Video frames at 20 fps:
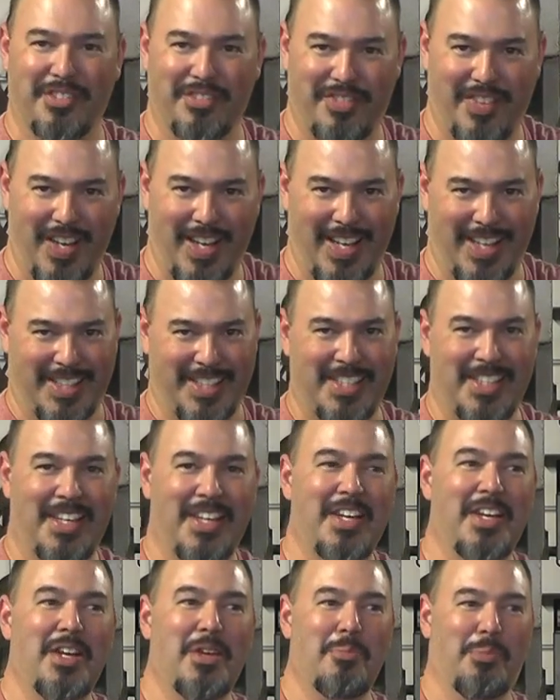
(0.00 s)
effect,
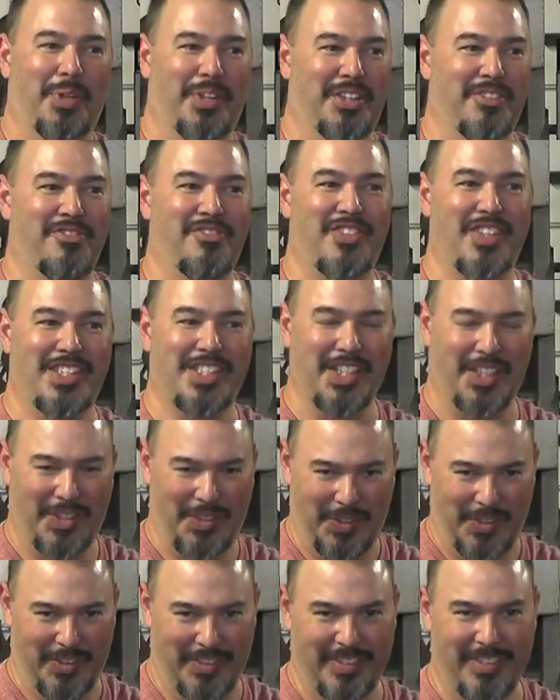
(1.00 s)
but
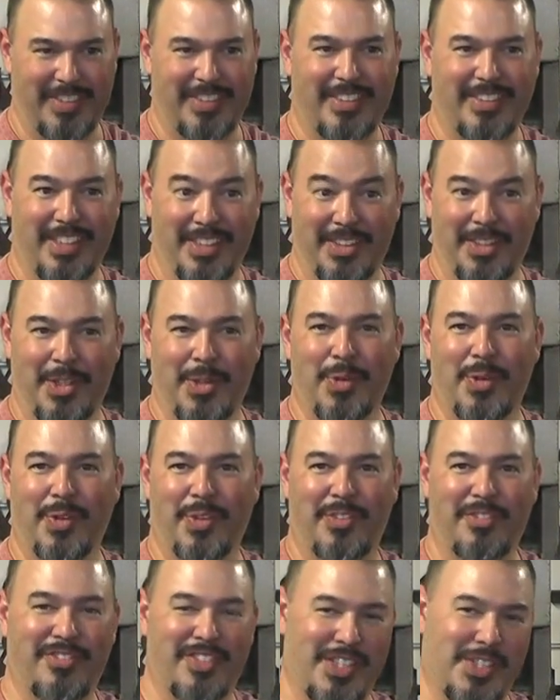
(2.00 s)
the
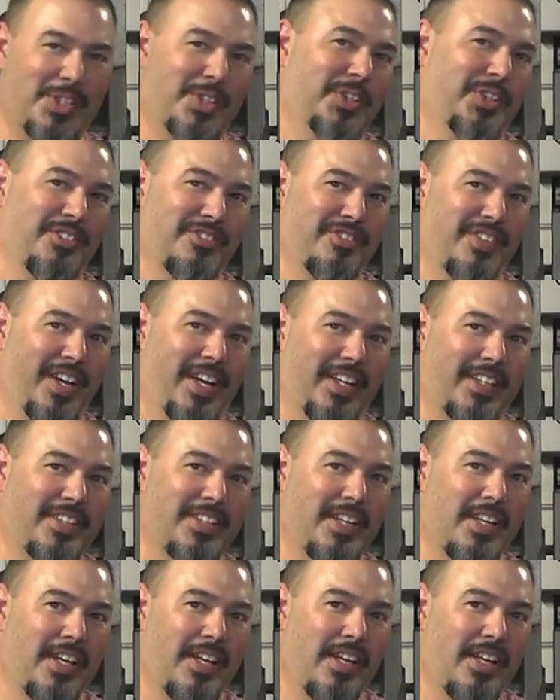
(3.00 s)
literal physical effect.